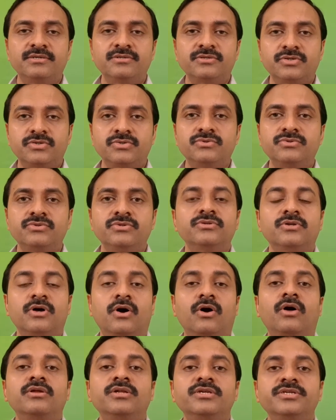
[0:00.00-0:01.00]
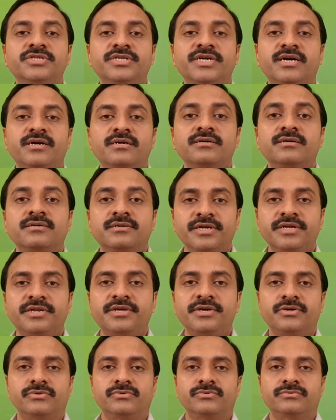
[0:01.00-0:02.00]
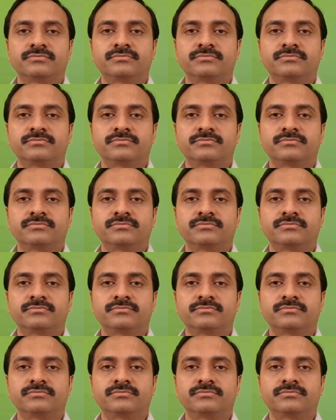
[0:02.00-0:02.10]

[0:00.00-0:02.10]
through the All India radio.